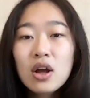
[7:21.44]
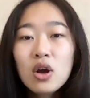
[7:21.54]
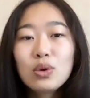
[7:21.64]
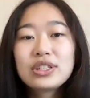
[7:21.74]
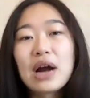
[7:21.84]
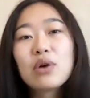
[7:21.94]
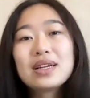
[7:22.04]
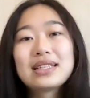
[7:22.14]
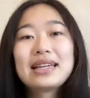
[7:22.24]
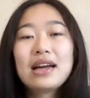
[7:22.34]
which outweighs
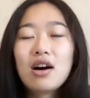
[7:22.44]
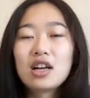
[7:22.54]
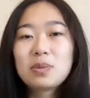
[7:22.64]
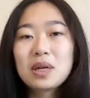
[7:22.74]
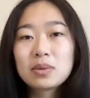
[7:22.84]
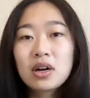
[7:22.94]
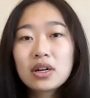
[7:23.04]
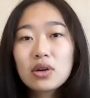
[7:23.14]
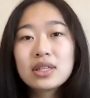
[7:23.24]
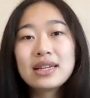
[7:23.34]
any hotspot
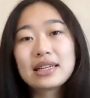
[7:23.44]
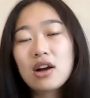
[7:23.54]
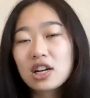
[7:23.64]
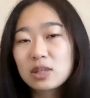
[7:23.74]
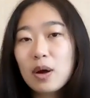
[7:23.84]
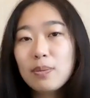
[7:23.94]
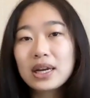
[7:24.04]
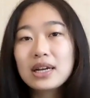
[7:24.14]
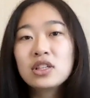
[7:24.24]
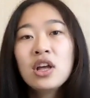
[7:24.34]
scenarios the neg talks about
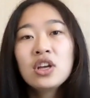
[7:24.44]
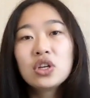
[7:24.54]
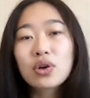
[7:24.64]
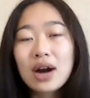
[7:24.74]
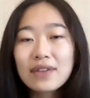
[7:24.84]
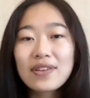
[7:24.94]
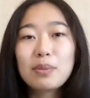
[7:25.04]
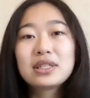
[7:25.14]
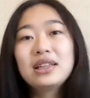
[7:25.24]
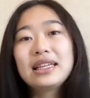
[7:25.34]
because you're kind of able
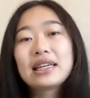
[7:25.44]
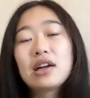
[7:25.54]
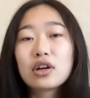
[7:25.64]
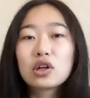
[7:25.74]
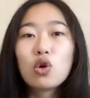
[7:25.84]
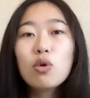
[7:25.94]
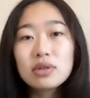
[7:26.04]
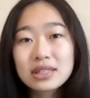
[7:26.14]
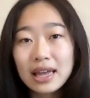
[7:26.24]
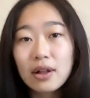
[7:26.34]
to link it on a global
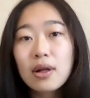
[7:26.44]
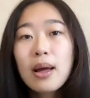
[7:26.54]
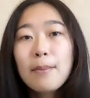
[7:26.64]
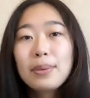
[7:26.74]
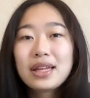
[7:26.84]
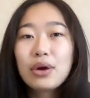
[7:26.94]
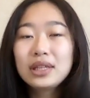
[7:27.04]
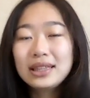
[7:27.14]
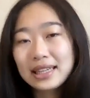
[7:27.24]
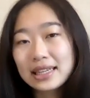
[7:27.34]
scale, but they only
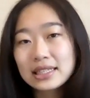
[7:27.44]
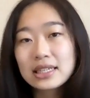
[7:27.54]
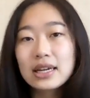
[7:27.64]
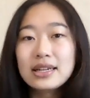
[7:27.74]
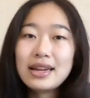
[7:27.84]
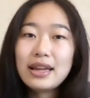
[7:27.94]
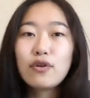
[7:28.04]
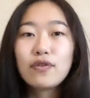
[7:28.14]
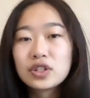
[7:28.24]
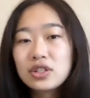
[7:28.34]
link into NATO
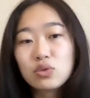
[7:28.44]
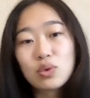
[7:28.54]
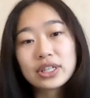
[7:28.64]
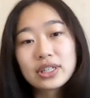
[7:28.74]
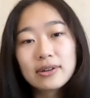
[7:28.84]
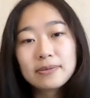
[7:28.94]
versus Russia.